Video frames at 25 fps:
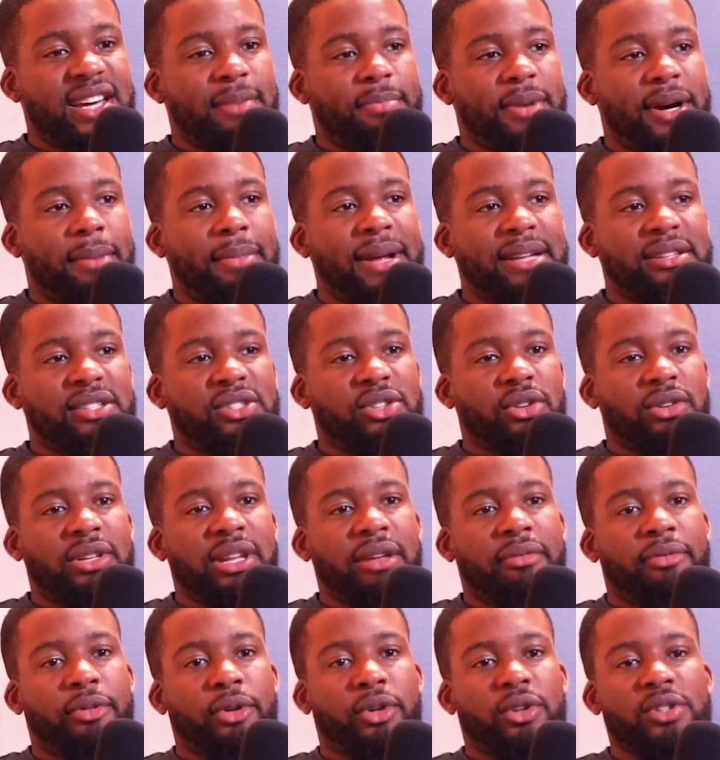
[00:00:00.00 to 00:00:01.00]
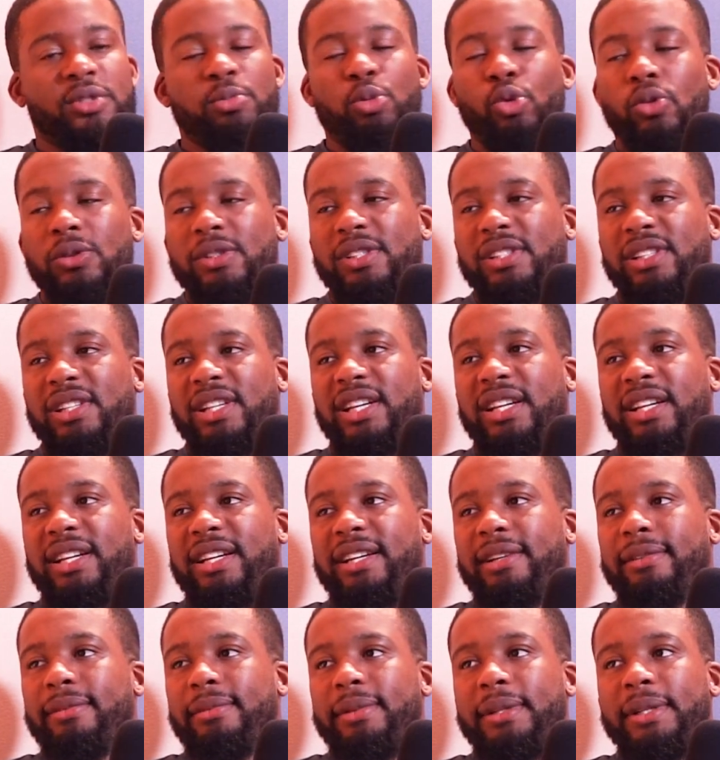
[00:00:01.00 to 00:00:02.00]
but man just on there for the sports and that. Like,
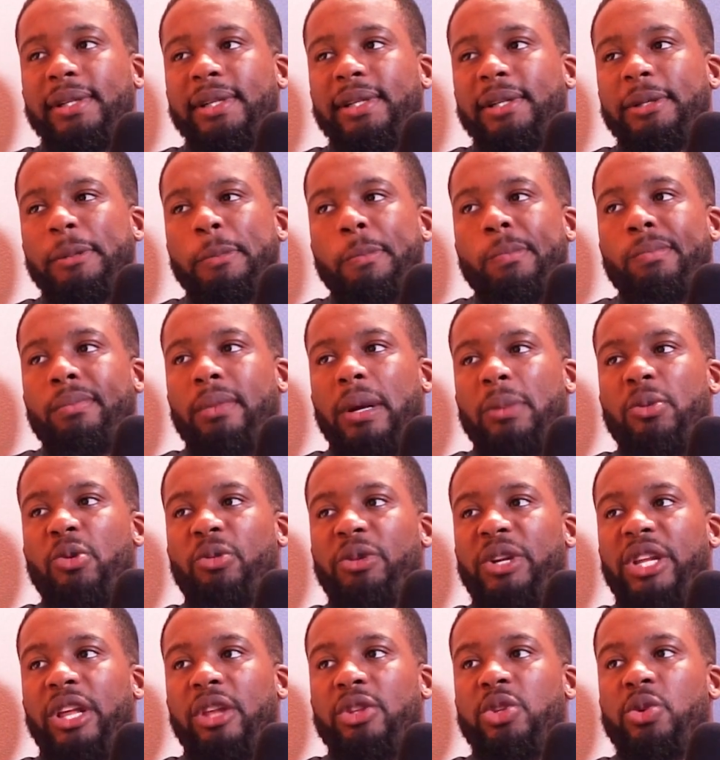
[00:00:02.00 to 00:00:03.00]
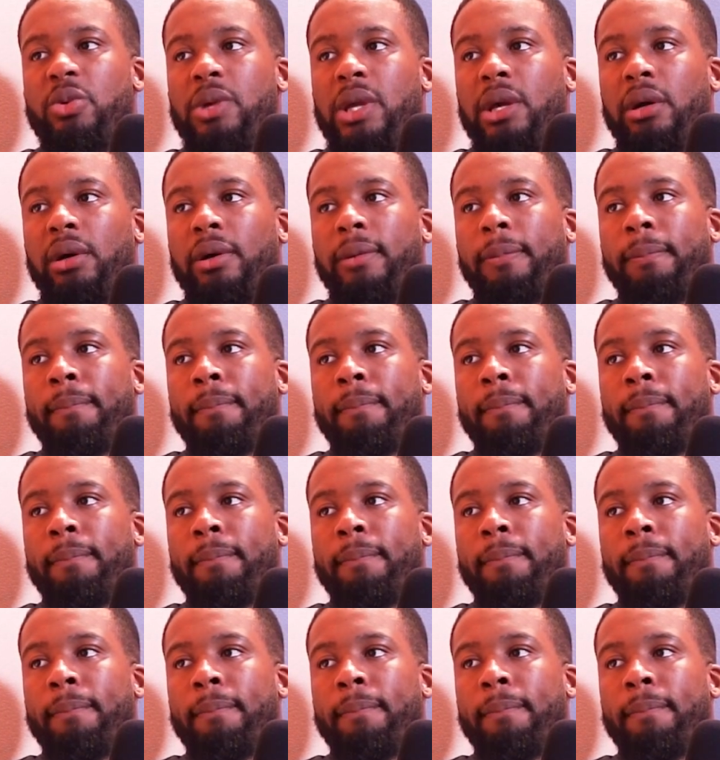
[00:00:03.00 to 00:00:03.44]
I'm not really a tweeter.